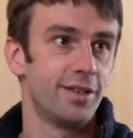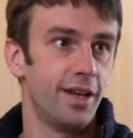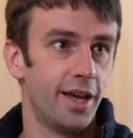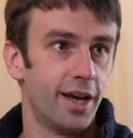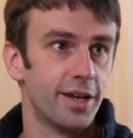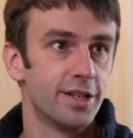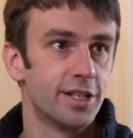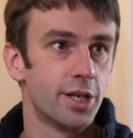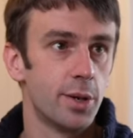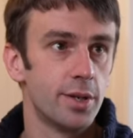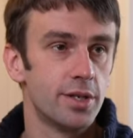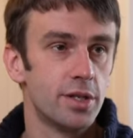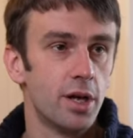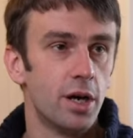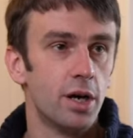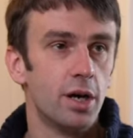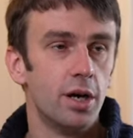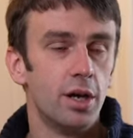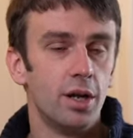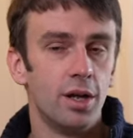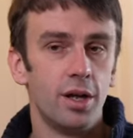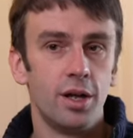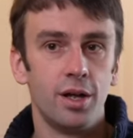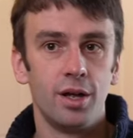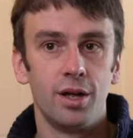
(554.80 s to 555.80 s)
Yeah. So it's when your
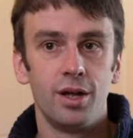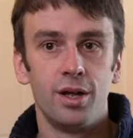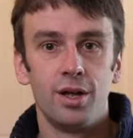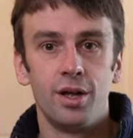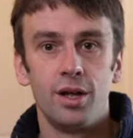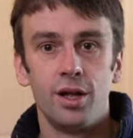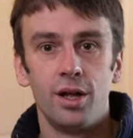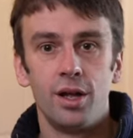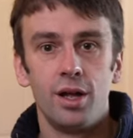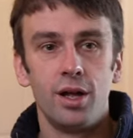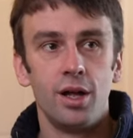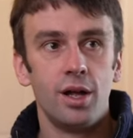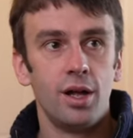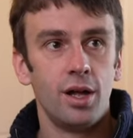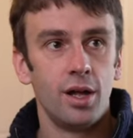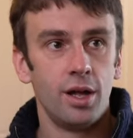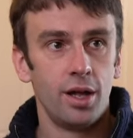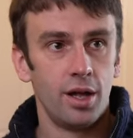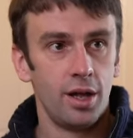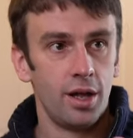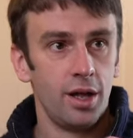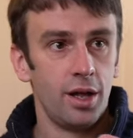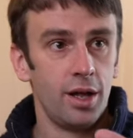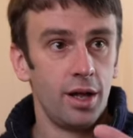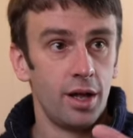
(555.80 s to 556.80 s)
house is almost a sort of
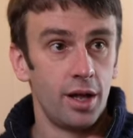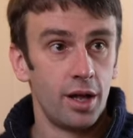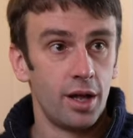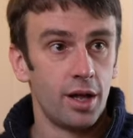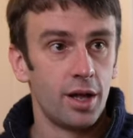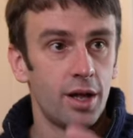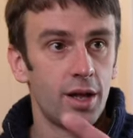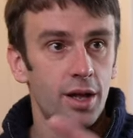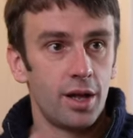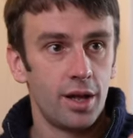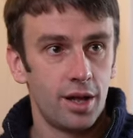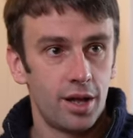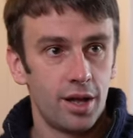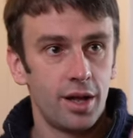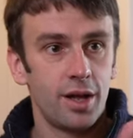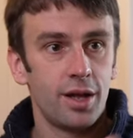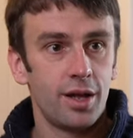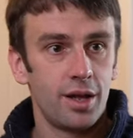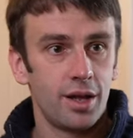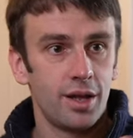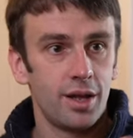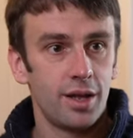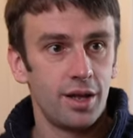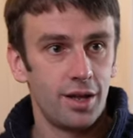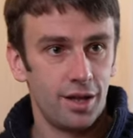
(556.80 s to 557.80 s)
vacuum
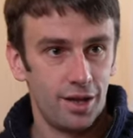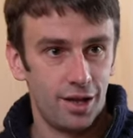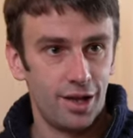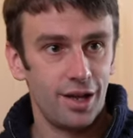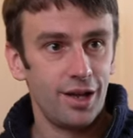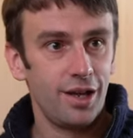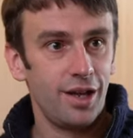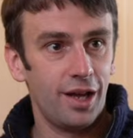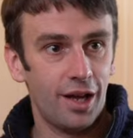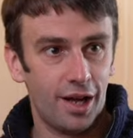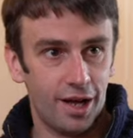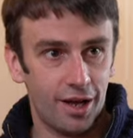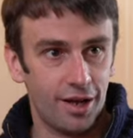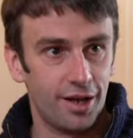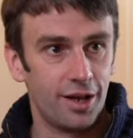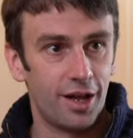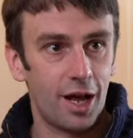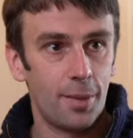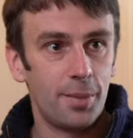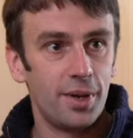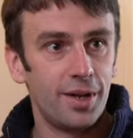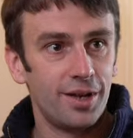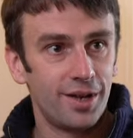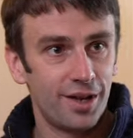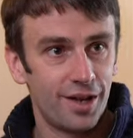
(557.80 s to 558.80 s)
box,
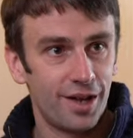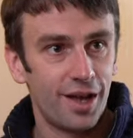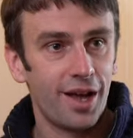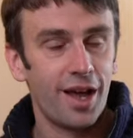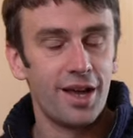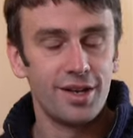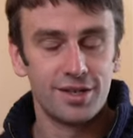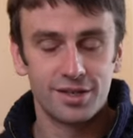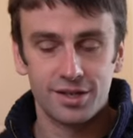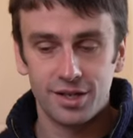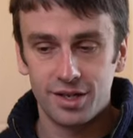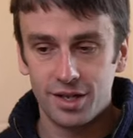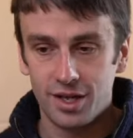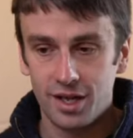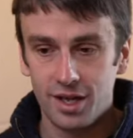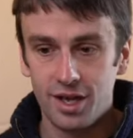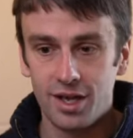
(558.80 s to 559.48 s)
ultra sealed.